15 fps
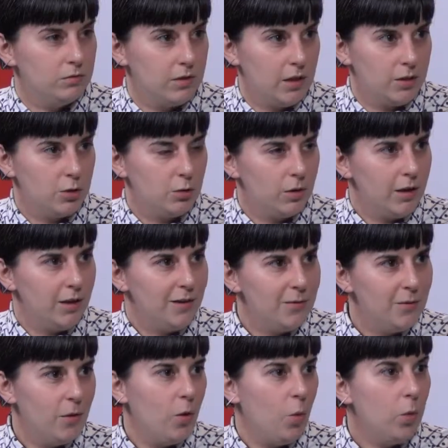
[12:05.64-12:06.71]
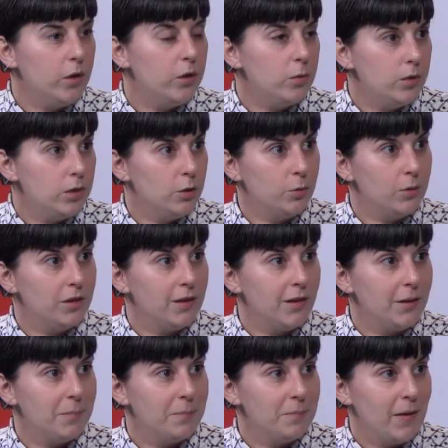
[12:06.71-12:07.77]
That's great. What do we do with
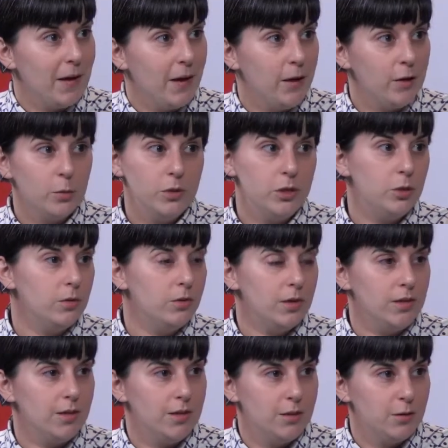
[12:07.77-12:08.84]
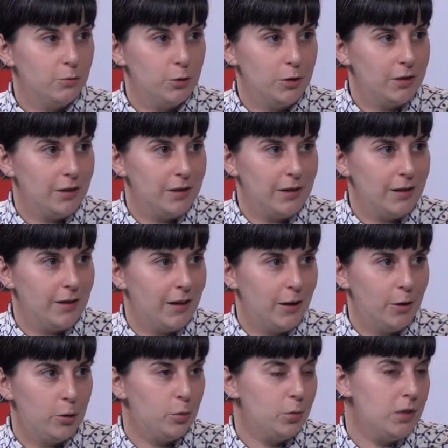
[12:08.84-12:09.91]
that? How do we do things differently?
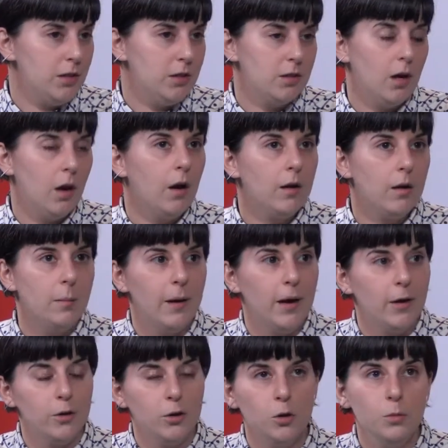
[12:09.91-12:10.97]
How do we talk about